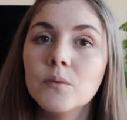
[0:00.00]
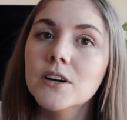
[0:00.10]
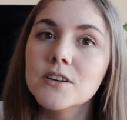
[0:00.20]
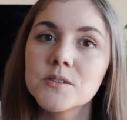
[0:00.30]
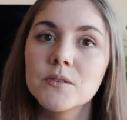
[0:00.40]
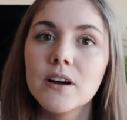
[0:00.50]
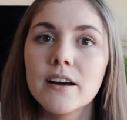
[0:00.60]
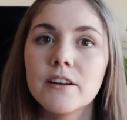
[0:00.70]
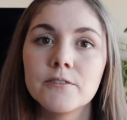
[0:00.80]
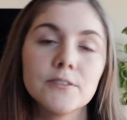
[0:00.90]
We also
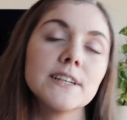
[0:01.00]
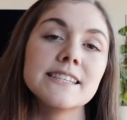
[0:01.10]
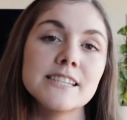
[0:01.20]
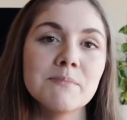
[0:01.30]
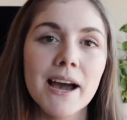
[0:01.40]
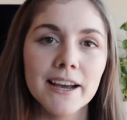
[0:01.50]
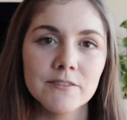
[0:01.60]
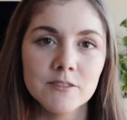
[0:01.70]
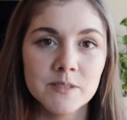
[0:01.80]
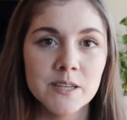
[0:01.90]
got a free seed packet
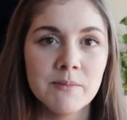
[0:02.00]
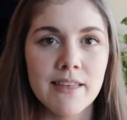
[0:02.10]
from them.